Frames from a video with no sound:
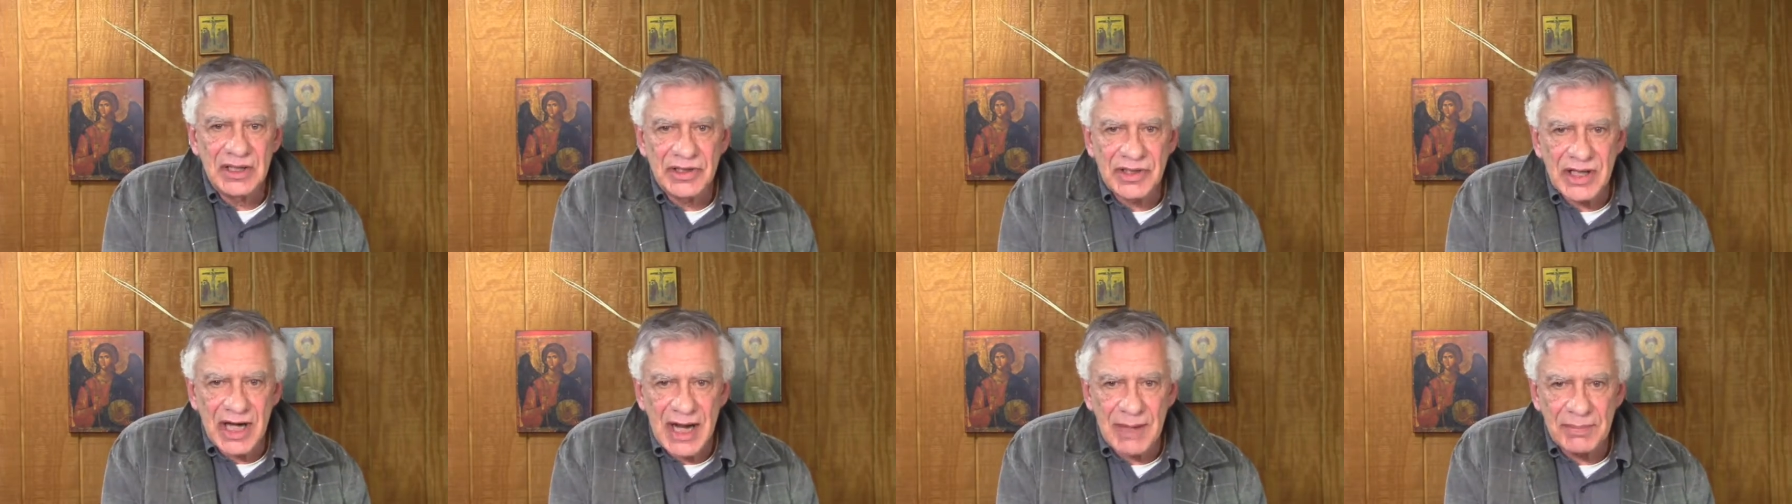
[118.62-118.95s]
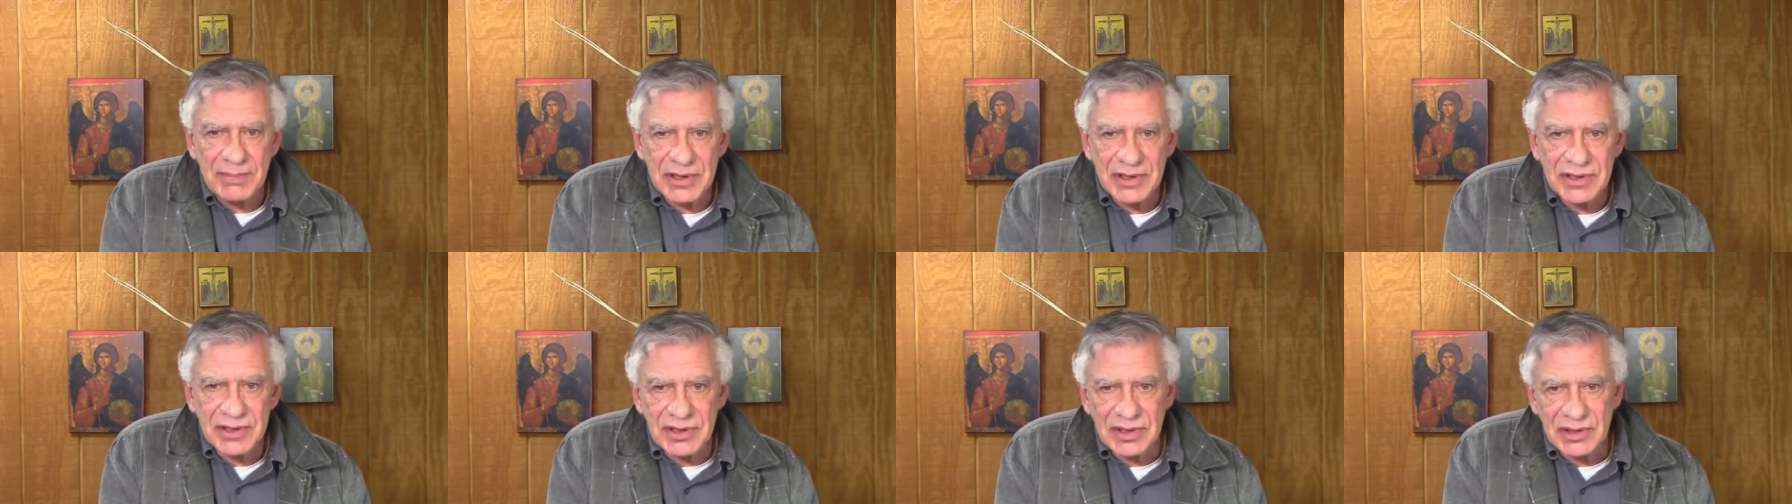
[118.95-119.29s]
In
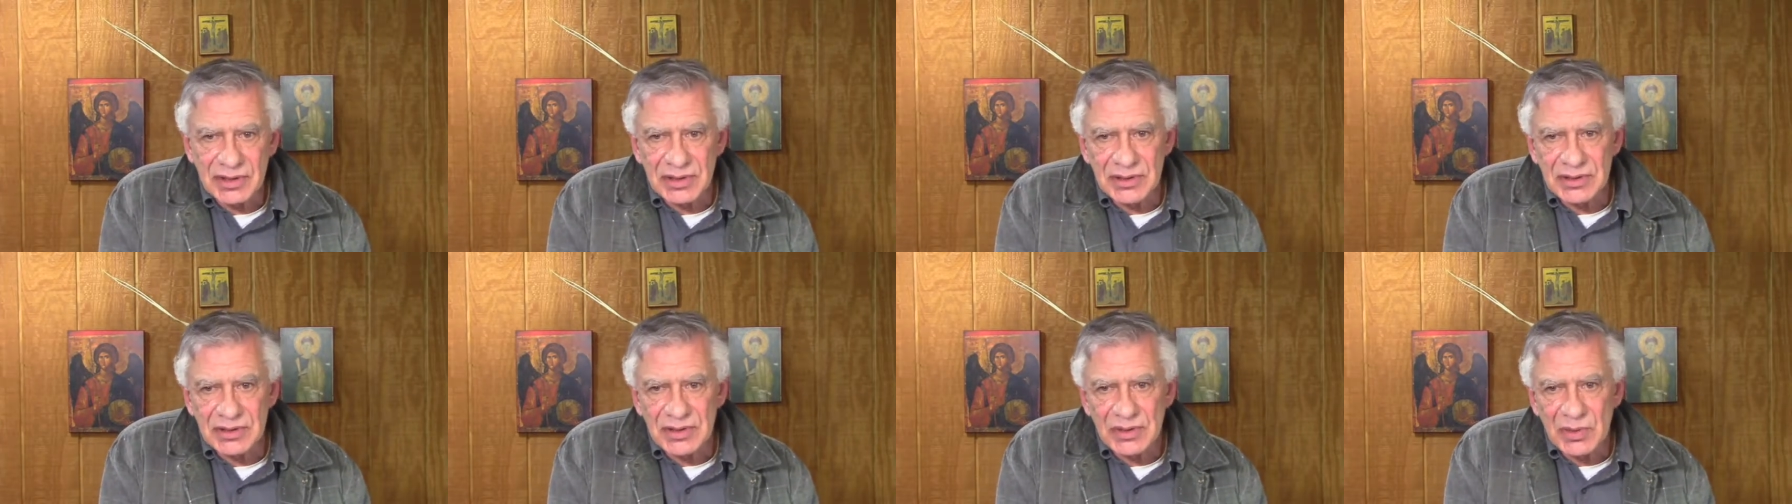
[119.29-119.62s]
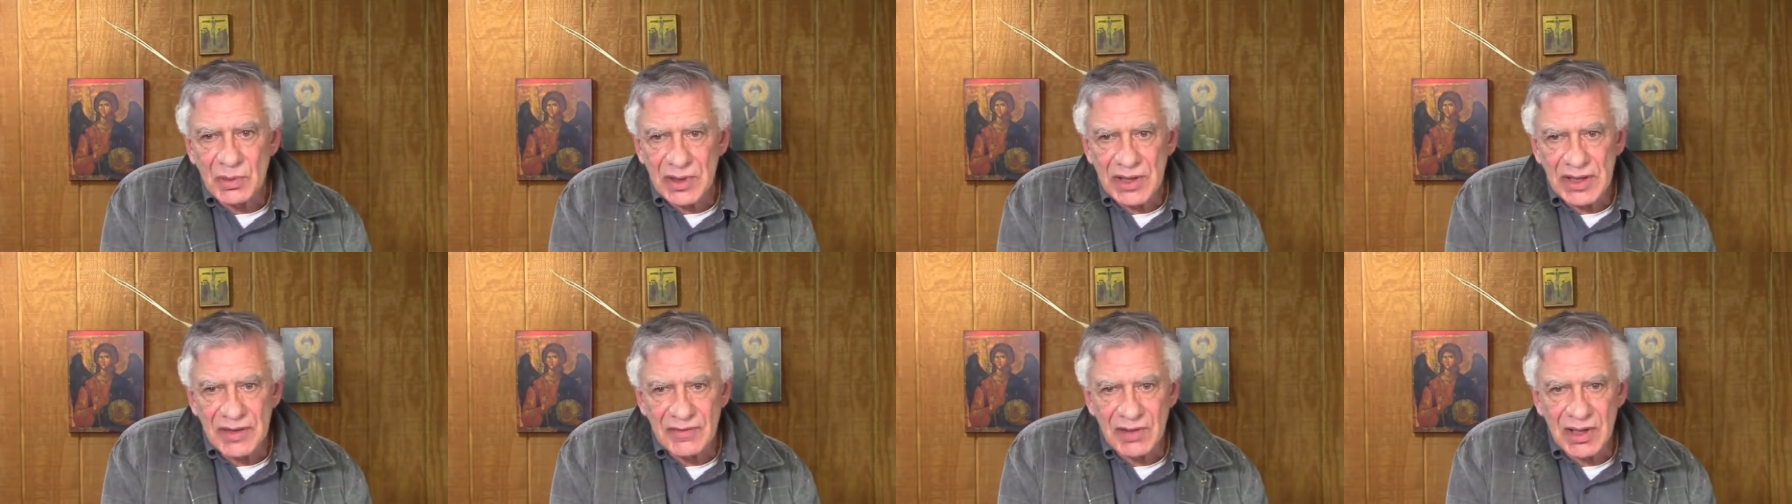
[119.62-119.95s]
chapter
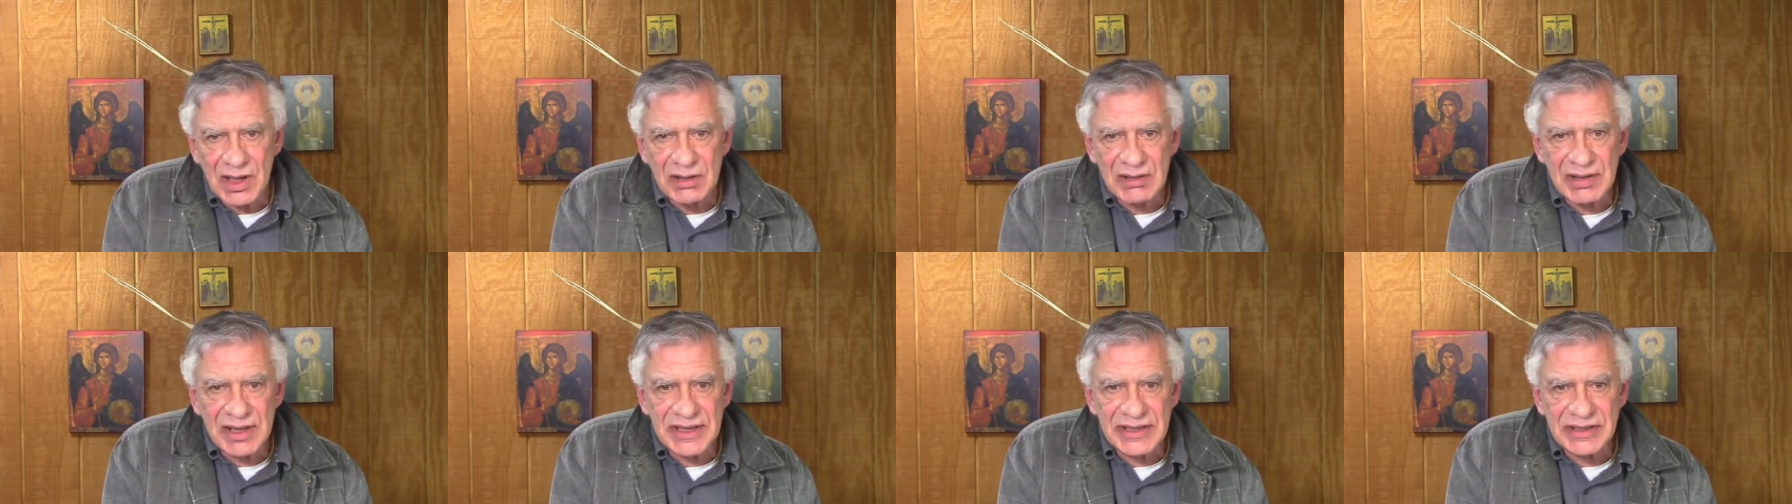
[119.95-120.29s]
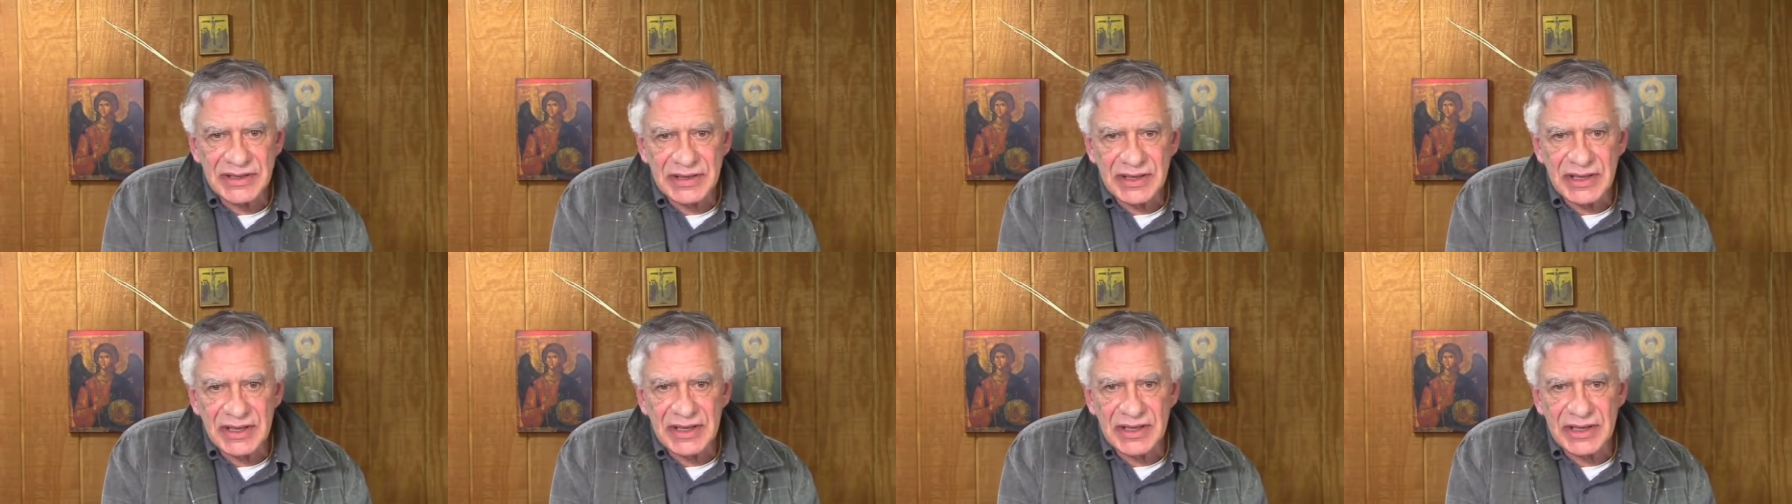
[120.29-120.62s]
2, we have
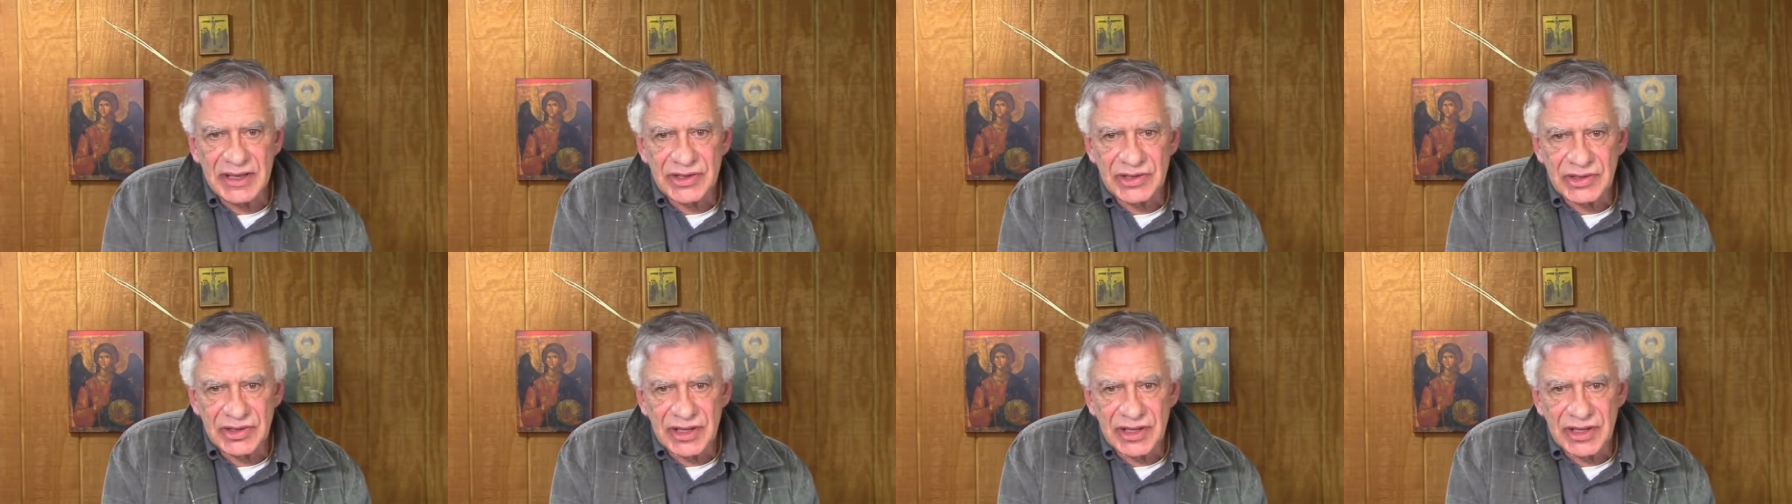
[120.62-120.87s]
already seen